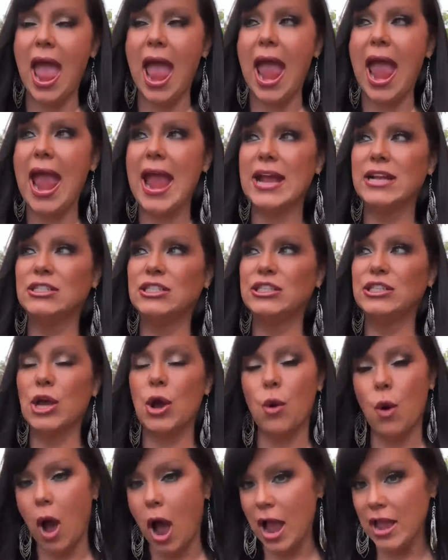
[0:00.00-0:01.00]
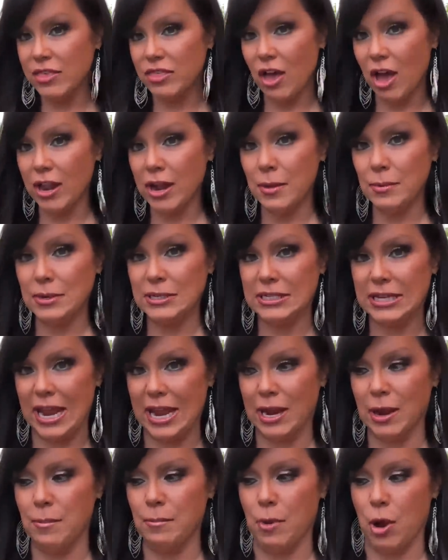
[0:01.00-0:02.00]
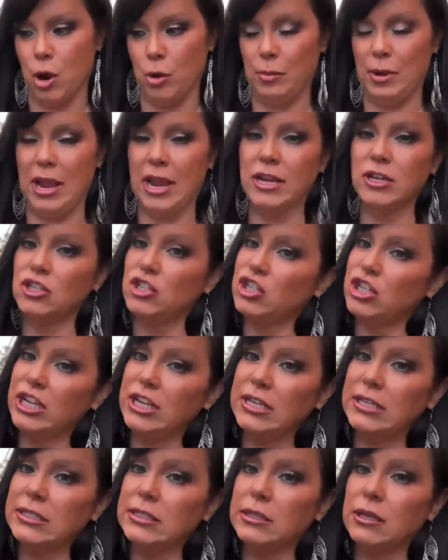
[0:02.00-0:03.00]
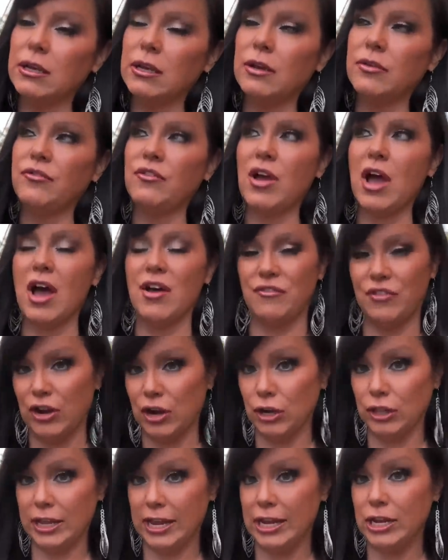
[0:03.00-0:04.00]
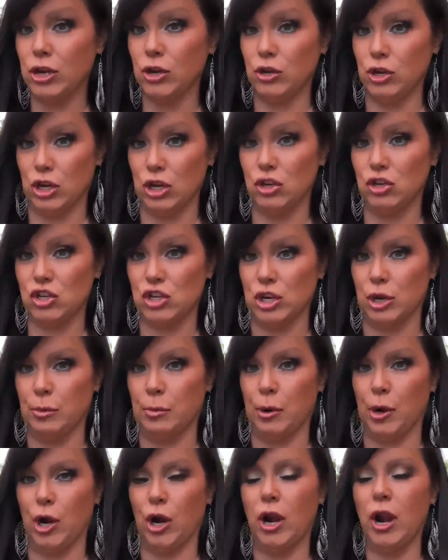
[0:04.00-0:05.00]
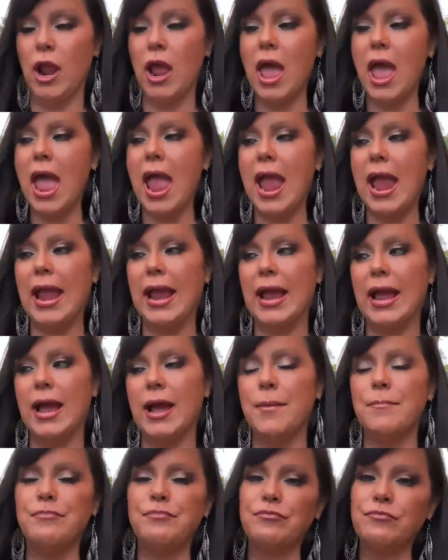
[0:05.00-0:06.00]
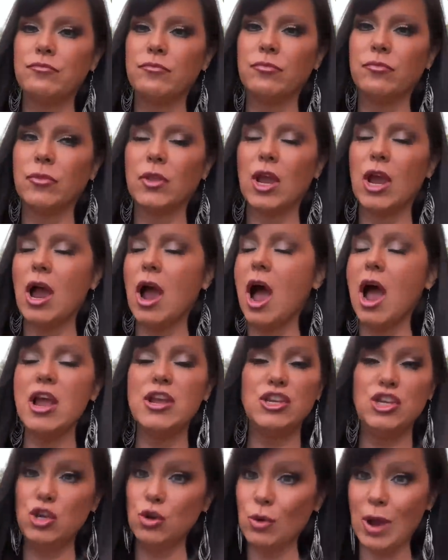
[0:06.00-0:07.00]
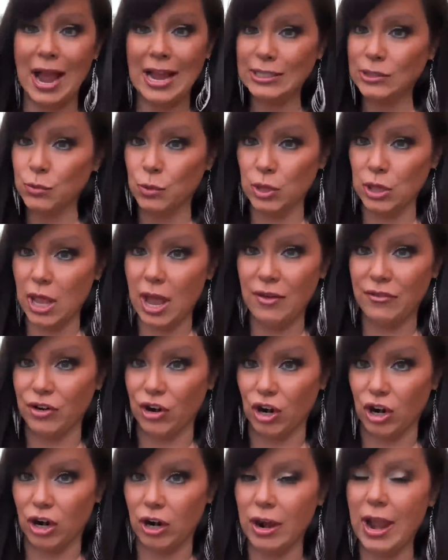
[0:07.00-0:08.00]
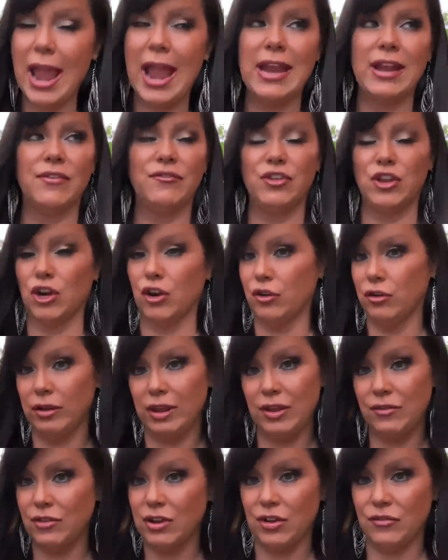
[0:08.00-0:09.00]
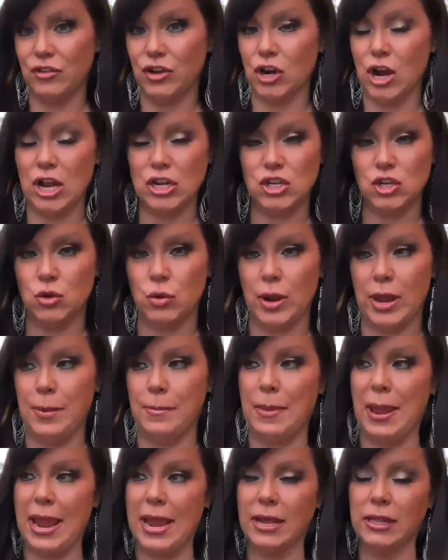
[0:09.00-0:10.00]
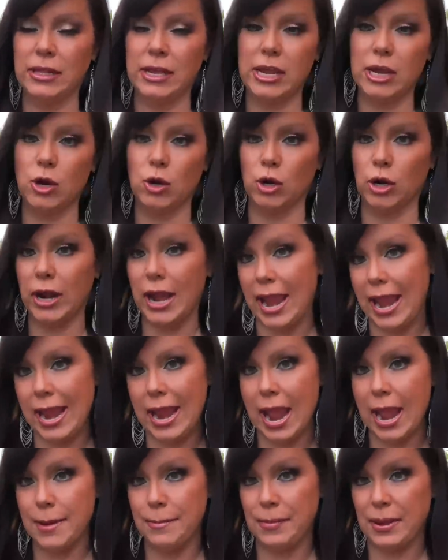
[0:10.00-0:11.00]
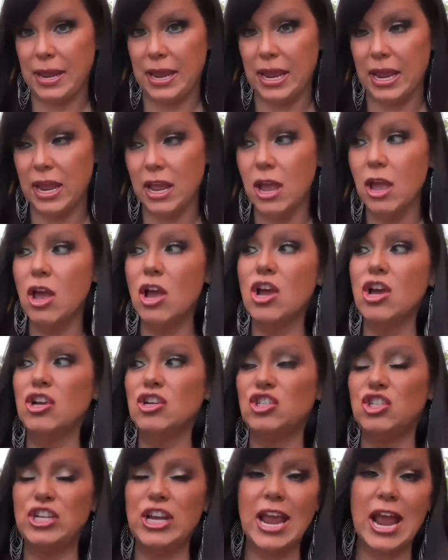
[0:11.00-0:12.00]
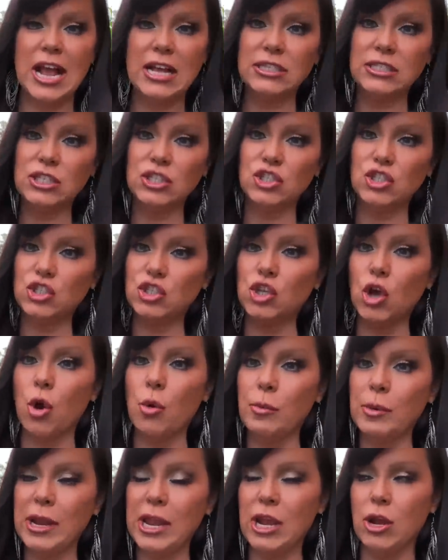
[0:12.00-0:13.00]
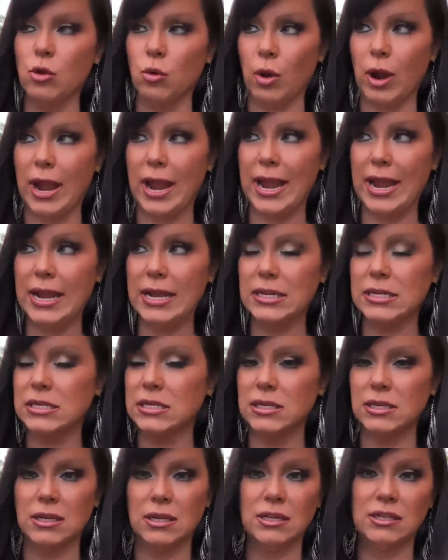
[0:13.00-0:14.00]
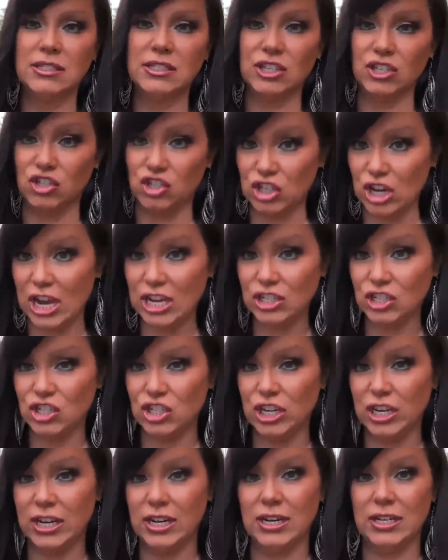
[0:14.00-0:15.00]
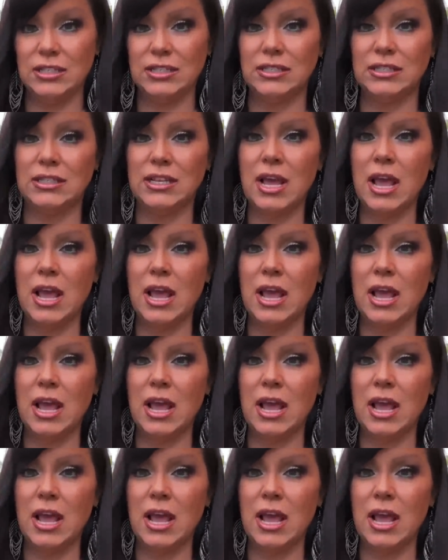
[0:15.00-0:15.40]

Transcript: And so I thought it would take a moment. She's a fairly new YouTuber, and you guys will love her. And if you're, even if you're not doing paleo or AIP, she has so many great suggestions.